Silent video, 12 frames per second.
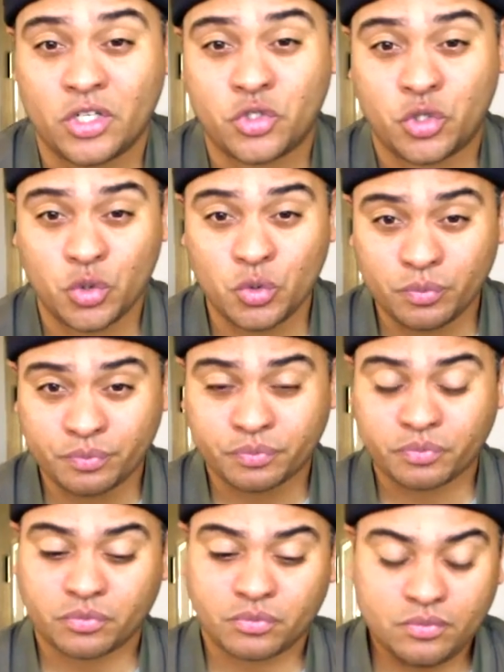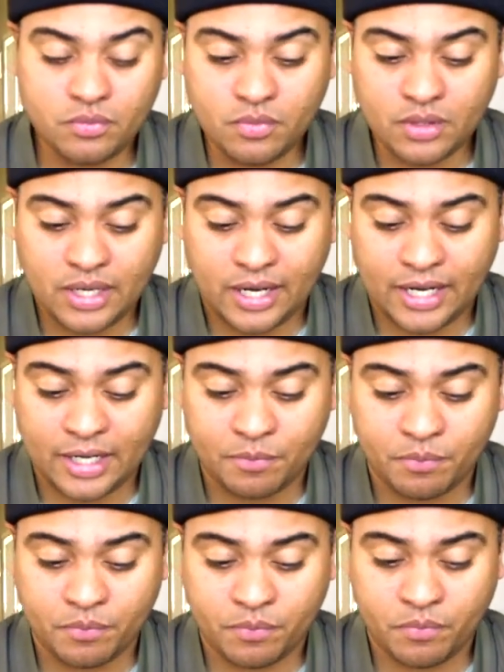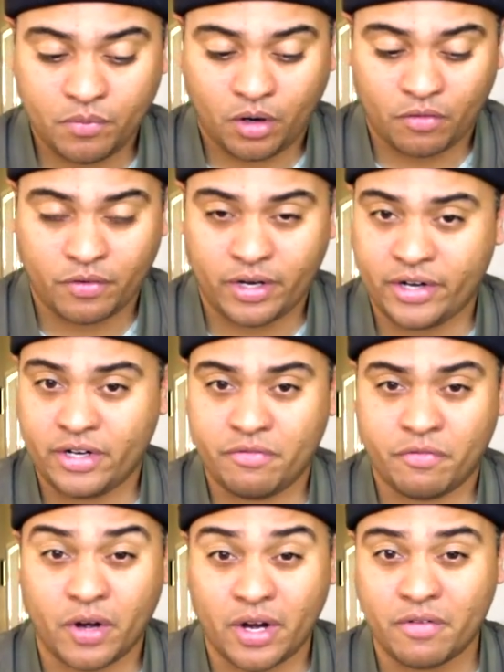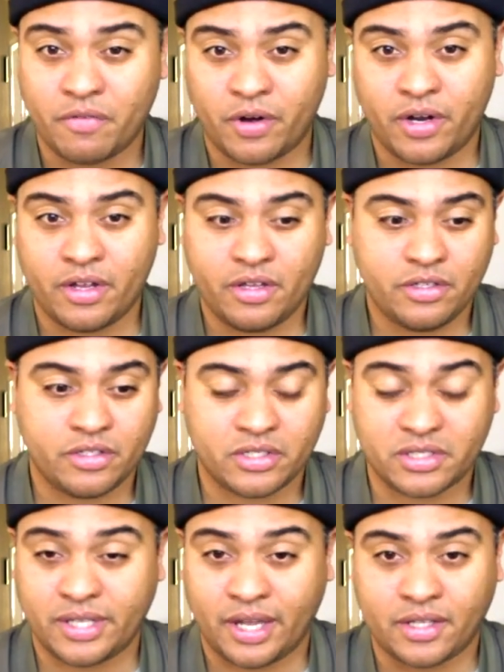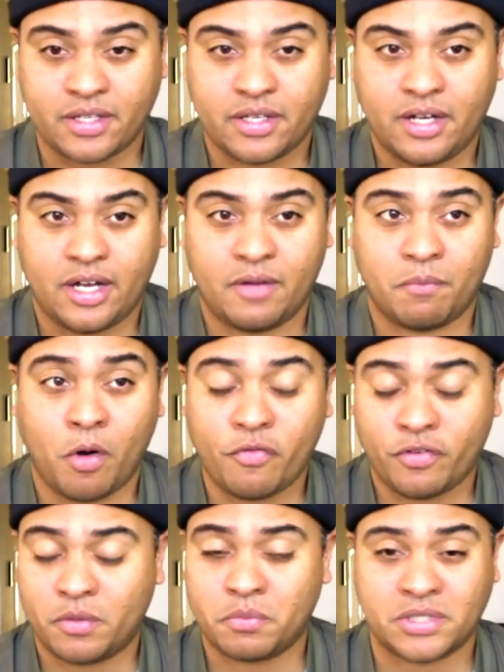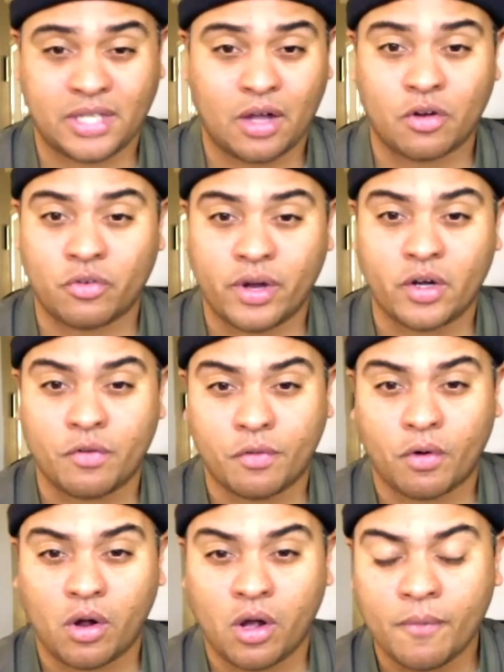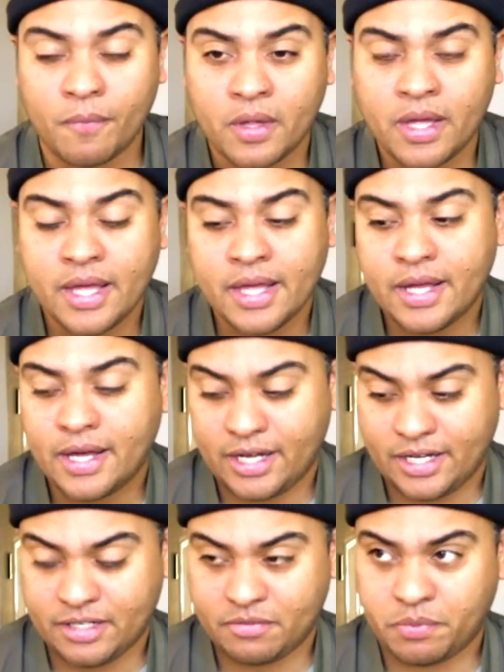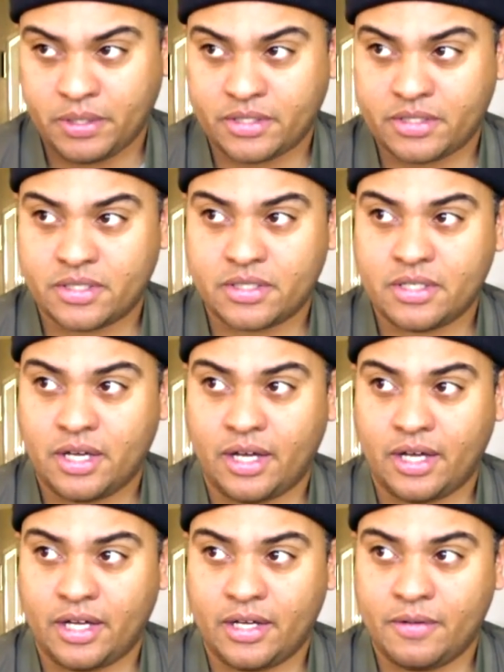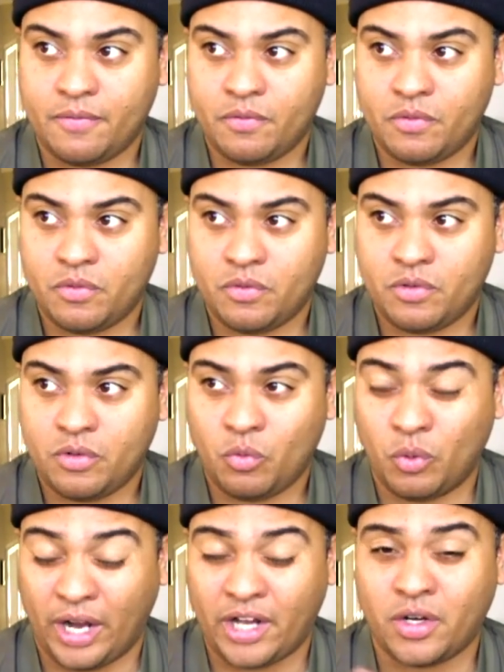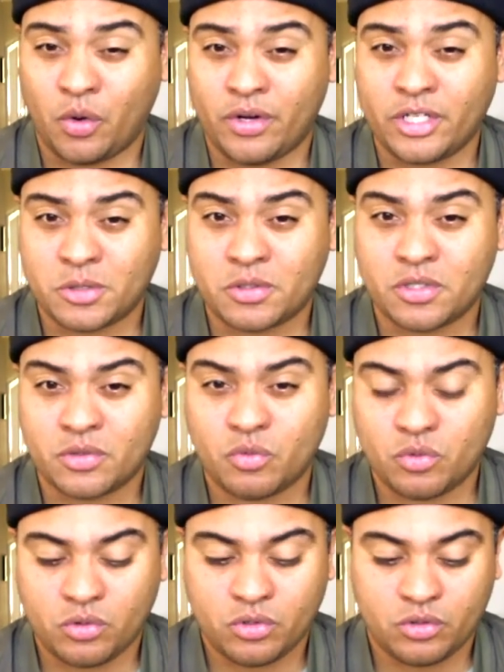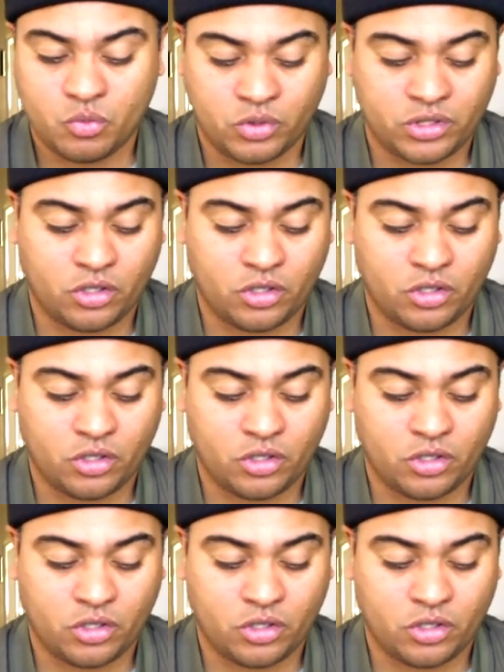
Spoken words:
the two are very distinct. Both of them sound great overall, but what I noticed with the